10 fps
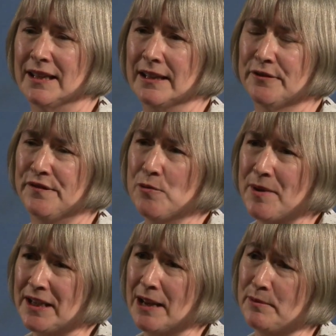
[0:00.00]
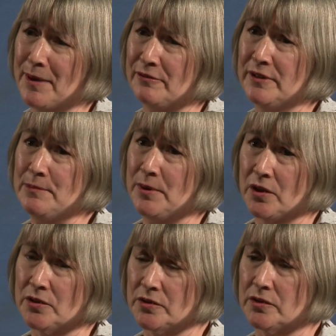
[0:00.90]
the film only came about really
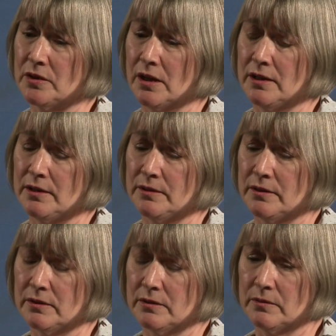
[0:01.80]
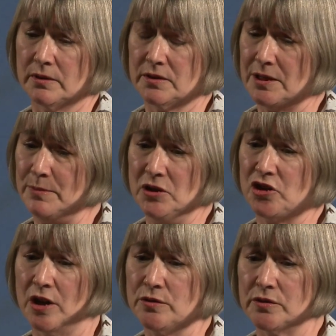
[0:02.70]
because Tippi
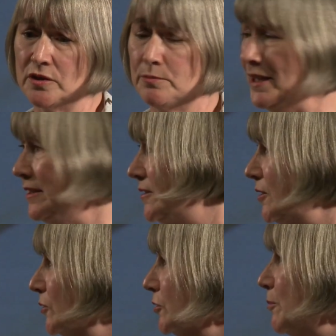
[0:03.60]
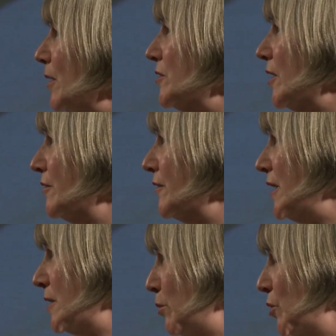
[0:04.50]
chose to speak to Donald Spoto for
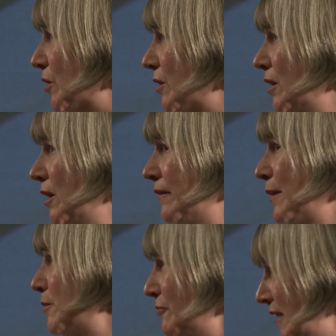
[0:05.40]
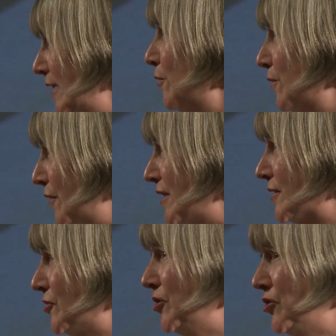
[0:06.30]
his book. They were really old friends,
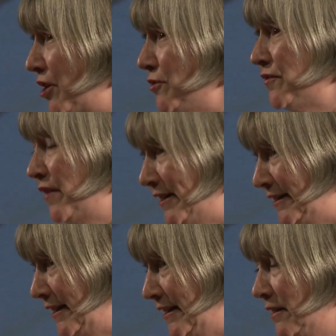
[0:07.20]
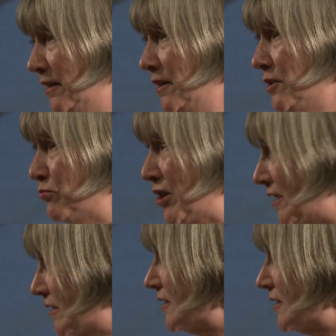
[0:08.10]
and she chose finally to break her